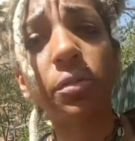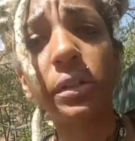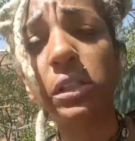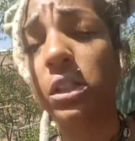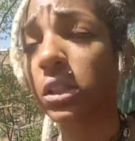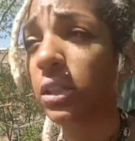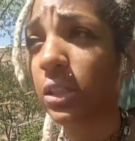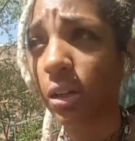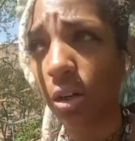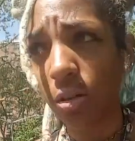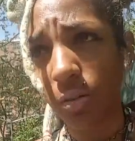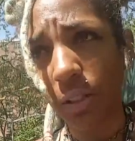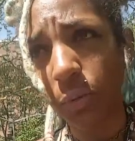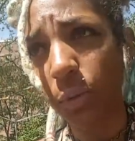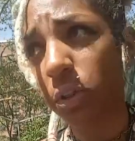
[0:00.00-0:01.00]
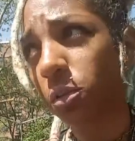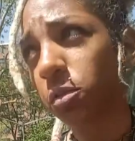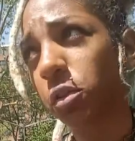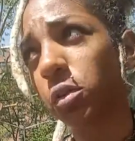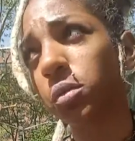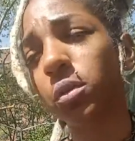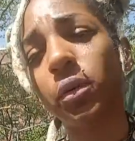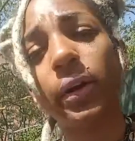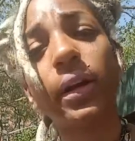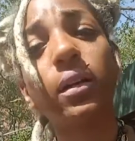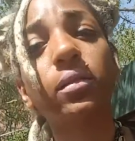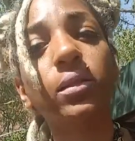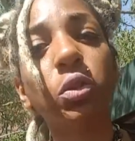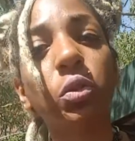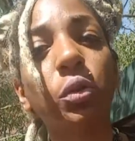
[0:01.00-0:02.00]
research, I was like, oh, that's wonderful. Great.
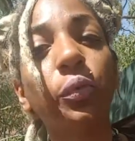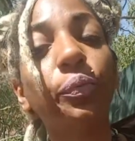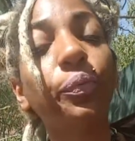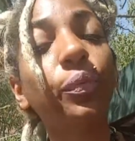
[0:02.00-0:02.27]
Cool.